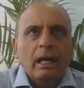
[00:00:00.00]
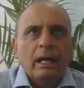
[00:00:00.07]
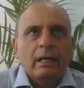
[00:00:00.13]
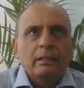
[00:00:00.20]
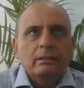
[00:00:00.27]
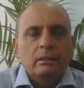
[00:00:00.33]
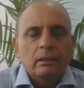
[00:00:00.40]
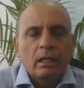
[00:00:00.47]

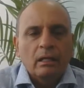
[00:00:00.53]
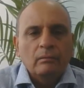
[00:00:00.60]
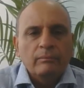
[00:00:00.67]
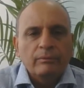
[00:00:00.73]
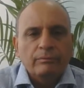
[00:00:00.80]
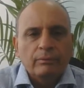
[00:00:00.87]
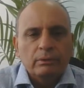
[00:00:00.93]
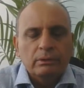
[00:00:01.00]
and the lull
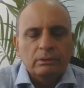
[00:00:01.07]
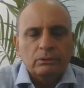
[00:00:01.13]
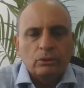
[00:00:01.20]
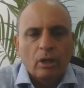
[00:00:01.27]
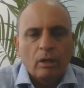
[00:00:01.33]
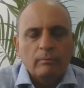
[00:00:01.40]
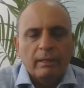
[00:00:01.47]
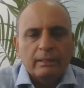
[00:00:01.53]
before the
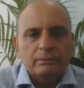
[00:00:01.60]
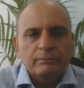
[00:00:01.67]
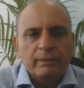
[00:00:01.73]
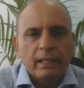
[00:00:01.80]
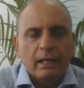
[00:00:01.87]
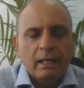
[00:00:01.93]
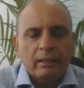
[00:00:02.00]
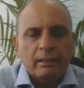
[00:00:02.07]
storm, as
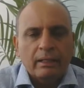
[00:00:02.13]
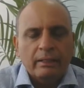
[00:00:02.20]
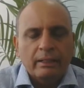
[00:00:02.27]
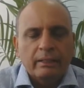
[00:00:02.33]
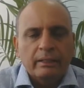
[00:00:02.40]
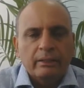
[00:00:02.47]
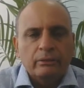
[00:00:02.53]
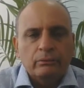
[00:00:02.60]
we are
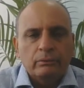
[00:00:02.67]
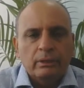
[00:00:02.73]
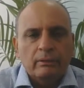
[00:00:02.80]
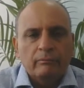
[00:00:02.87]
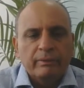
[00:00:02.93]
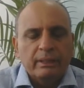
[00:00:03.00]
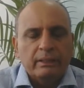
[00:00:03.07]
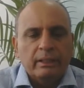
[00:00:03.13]
headed into
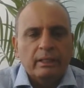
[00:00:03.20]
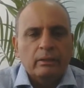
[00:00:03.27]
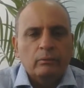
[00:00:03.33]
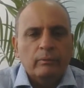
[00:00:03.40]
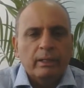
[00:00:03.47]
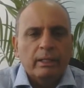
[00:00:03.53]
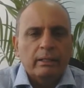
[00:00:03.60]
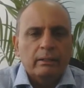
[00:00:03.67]
the
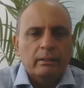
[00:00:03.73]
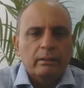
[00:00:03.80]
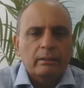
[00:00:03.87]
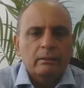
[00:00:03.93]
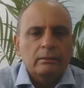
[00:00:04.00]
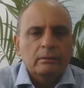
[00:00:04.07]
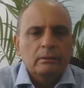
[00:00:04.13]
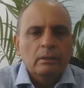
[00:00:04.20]
weekend
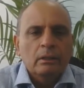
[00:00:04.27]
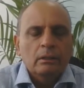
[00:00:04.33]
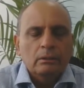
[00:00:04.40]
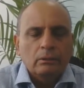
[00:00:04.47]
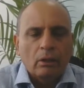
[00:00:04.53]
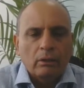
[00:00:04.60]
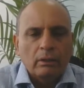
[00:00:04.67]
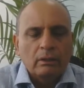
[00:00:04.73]
where
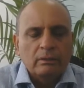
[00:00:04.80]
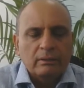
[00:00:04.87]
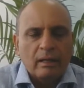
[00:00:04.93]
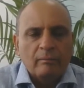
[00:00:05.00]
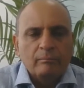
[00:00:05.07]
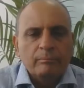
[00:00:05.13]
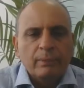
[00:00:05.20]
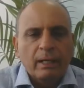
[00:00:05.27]
Donald
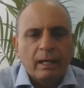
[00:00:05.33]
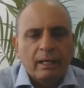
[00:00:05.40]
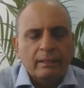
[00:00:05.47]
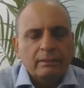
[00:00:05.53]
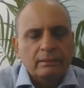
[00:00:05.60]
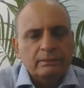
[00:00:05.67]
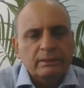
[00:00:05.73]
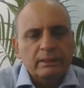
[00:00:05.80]
Trump
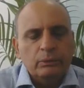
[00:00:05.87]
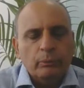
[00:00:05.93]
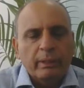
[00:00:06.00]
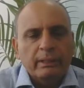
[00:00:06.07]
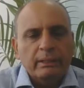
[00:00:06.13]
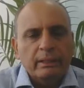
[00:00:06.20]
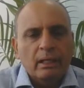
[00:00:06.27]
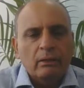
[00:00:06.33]
and the
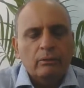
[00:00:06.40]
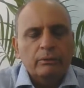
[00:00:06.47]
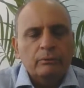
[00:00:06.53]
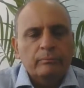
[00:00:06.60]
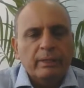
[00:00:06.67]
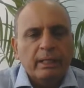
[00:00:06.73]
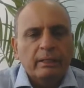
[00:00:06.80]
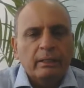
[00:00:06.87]
G20 are going
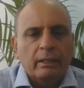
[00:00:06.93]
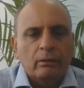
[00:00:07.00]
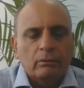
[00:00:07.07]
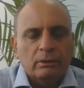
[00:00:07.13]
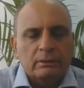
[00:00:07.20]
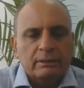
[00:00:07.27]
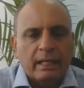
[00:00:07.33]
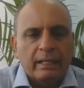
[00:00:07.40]
to meet, and
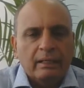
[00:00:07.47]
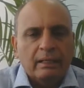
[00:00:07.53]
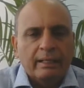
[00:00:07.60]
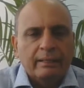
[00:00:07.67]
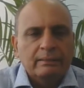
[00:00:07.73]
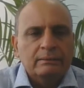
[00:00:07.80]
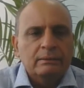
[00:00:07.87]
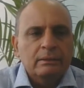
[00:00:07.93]
on the
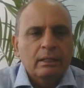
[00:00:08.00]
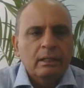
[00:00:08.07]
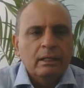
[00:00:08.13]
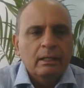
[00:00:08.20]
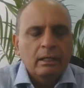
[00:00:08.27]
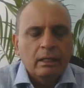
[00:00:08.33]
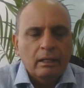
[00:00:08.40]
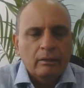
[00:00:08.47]
sidelines,
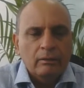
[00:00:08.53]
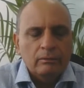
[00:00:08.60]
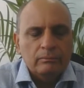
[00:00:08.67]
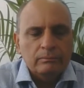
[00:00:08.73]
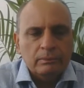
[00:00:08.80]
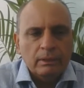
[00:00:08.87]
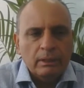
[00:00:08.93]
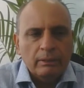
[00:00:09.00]

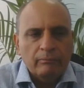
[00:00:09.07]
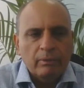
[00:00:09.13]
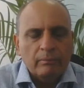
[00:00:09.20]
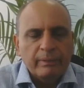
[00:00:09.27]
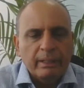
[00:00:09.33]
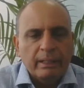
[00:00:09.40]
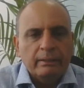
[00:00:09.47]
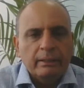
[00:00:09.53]
he will
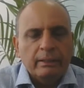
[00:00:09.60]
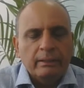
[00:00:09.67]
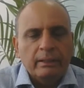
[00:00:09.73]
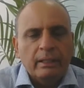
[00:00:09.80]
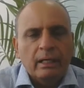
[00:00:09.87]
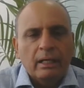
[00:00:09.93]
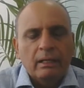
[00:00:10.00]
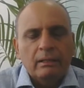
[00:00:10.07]
meet
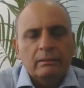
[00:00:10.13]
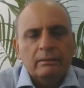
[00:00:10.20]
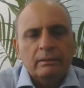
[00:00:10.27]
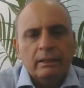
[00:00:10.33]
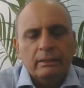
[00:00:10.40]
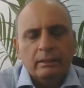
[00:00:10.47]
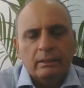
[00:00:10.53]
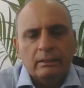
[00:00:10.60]
India,
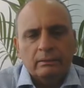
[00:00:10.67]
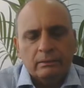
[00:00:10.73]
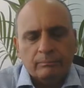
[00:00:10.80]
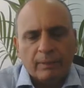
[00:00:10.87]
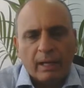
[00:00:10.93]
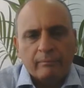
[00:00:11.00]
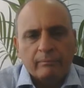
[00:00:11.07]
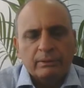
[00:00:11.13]
the
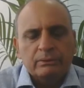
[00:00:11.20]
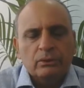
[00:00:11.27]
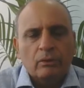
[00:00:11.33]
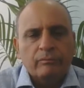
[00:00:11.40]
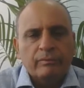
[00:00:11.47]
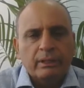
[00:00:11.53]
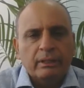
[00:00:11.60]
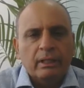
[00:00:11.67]
Prime Minister
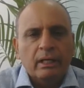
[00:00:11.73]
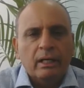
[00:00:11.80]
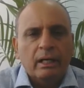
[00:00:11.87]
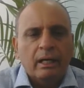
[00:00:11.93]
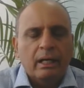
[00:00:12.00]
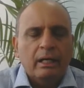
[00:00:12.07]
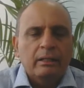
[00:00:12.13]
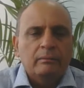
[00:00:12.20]
of India,
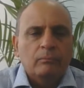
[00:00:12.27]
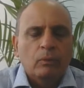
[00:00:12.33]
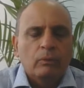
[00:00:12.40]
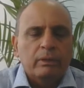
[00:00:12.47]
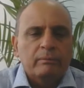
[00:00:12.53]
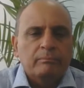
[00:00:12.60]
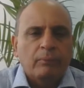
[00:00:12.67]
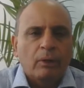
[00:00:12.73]
and
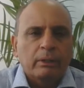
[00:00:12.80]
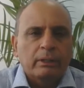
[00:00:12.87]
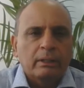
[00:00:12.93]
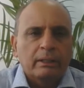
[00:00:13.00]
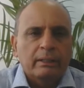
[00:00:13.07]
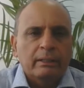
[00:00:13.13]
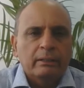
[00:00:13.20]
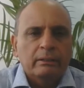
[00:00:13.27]
more
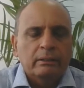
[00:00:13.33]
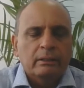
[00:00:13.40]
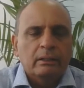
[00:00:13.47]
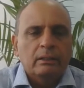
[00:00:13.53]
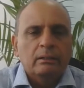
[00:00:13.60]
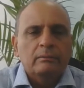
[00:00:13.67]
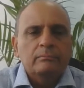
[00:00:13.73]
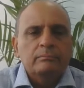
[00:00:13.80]
importantly,
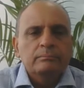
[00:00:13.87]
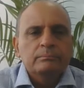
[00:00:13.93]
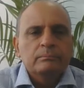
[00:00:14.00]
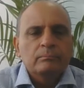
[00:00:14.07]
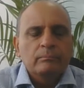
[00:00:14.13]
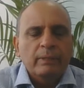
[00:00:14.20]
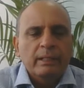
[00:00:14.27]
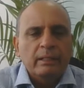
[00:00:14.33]
the
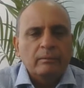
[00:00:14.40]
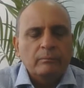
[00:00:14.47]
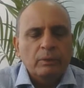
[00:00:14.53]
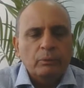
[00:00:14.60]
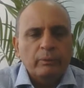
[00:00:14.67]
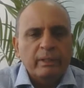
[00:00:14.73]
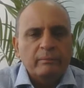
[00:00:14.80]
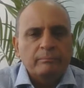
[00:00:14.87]
meeting
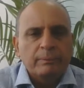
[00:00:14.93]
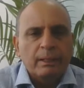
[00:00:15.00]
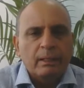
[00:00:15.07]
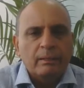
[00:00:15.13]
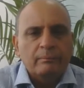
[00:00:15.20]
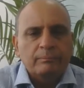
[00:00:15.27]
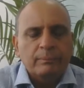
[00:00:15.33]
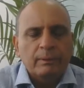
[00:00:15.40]
between
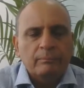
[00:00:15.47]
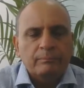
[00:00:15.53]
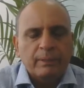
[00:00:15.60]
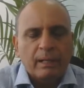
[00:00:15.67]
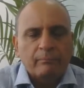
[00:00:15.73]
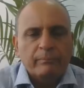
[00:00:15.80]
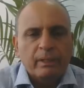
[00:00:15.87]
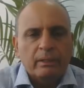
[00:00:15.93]

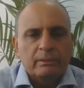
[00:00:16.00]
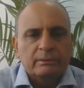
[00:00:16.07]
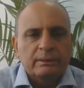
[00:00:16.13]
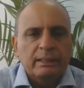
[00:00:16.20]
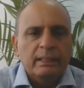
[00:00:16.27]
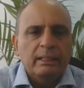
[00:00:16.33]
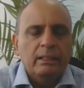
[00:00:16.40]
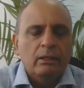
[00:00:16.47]
Premier
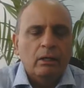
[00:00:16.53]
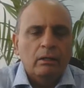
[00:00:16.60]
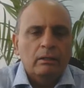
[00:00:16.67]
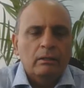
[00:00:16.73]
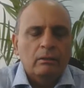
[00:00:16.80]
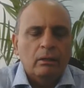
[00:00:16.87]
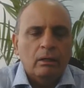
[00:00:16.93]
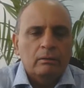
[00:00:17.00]
Xi
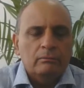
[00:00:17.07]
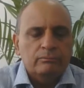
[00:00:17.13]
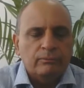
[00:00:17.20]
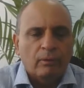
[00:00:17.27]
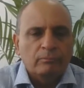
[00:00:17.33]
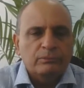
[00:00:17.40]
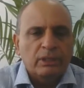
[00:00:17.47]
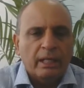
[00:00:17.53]

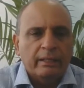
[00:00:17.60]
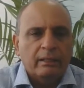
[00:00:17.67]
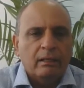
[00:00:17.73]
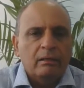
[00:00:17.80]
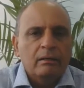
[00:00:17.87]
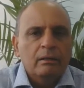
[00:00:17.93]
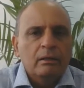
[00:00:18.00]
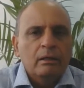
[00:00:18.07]
from
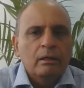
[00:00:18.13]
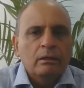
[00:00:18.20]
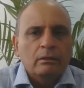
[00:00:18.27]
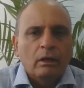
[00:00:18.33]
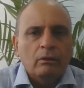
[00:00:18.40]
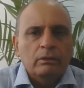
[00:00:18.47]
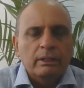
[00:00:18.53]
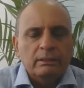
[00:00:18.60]
China.
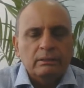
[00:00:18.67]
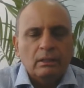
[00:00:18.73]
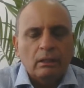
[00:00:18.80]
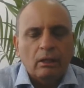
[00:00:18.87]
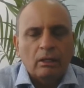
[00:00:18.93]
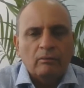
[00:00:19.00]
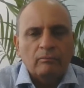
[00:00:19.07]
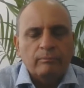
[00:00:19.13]
Now, there is a
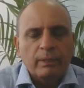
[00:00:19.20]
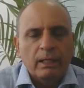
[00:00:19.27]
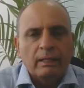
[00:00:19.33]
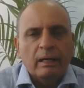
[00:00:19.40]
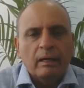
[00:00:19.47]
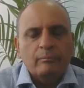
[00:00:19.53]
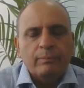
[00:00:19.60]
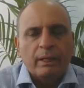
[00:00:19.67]
lot of build
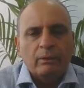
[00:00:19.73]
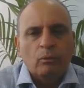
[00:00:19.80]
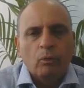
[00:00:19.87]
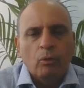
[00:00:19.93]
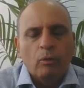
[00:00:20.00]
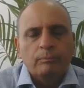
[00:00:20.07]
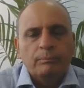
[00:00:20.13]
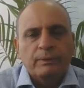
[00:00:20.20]
up and
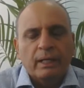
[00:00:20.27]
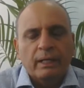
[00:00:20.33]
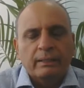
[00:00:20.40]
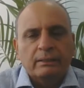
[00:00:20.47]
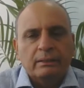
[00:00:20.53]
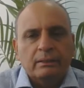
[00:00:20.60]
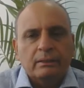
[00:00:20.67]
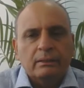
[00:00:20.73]
hope
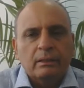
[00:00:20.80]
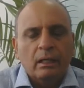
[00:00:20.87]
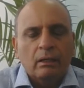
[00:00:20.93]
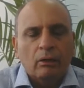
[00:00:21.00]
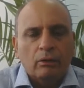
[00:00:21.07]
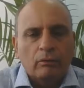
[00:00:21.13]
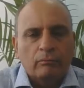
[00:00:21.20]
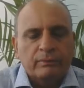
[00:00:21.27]
that a
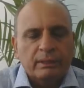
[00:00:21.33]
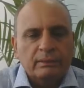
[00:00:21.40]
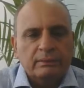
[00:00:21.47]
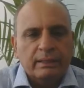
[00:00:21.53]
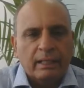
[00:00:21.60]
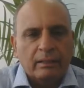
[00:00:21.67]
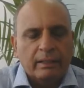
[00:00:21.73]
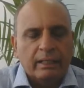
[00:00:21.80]
lot of things
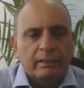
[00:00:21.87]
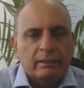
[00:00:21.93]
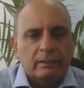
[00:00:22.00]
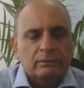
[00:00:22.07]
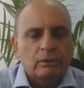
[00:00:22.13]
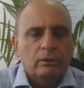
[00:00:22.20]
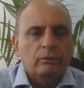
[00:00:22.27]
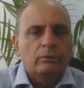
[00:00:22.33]
can get
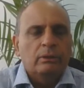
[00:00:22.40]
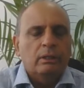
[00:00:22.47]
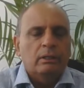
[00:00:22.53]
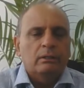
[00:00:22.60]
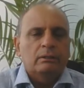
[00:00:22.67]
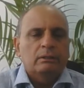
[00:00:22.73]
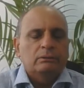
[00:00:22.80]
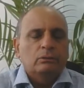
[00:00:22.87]

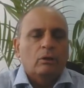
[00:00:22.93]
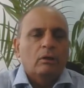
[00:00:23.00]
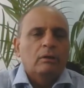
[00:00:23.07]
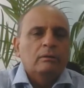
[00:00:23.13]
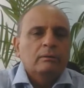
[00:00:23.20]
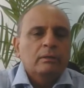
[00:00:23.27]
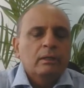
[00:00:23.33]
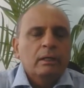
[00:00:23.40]

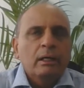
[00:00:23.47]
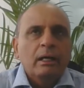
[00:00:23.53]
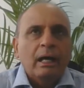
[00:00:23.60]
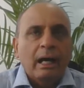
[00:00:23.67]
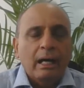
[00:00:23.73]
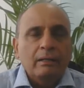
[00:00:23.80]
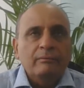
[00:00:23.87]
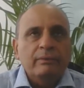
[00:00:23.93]
resolved,
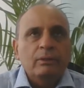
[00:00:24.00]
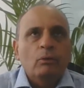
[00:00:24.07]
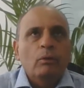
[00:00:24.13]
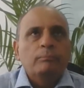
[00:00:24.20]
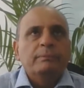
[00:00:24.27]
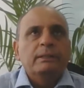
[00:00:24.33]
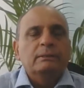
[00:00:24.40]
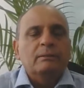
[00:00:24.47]
and we
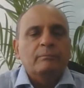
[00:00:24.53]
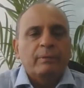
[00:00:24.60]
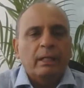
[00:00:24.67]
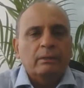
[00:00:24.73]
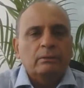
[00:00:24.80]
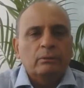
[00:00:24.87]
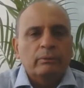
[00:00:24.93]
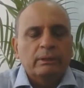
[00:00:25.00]
hope there's a
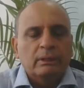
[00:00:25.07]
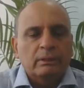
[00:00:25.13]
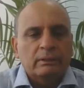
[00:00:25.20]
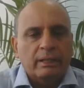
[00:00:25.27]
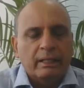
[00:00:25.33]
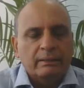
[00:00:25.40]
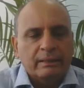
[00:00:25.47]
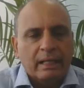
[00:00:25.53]
breakthrough in the
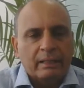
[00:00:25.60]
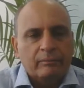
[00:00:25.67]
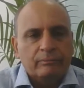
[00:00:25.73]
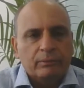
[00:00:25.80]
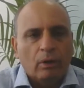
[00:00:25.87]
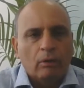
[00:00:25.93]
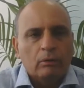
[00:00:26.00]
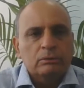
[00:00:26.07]
trade tariff
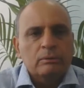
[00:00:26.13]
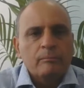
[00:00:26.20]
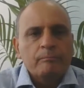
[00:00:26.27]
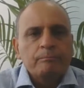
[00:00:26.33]
talks.